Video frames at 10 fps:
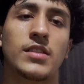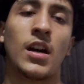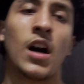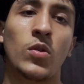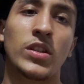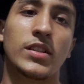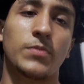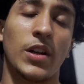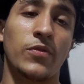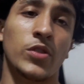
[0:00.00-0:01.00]
How it is
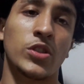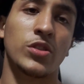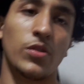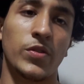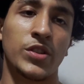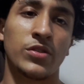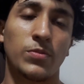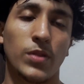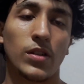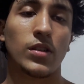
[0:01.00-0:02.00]
my first official
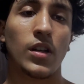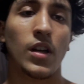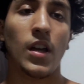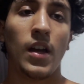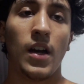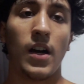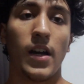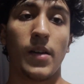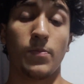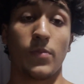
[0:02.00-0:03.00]
bulk,
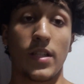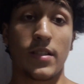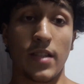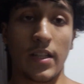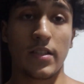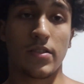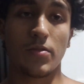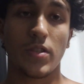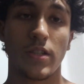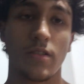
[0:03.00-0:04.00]
I'm excited to
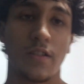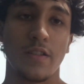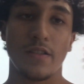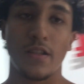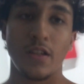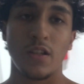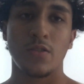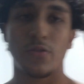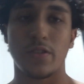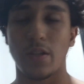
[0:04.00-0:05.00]
say the least,
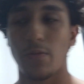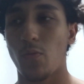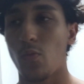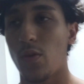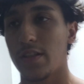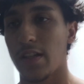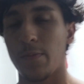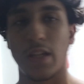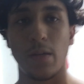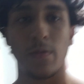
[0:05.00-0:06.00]
to see what
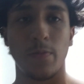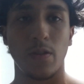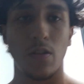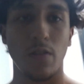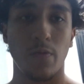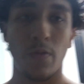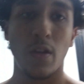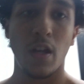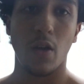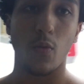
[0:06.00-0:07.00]
I'm capable of
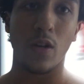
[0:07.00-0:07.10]
and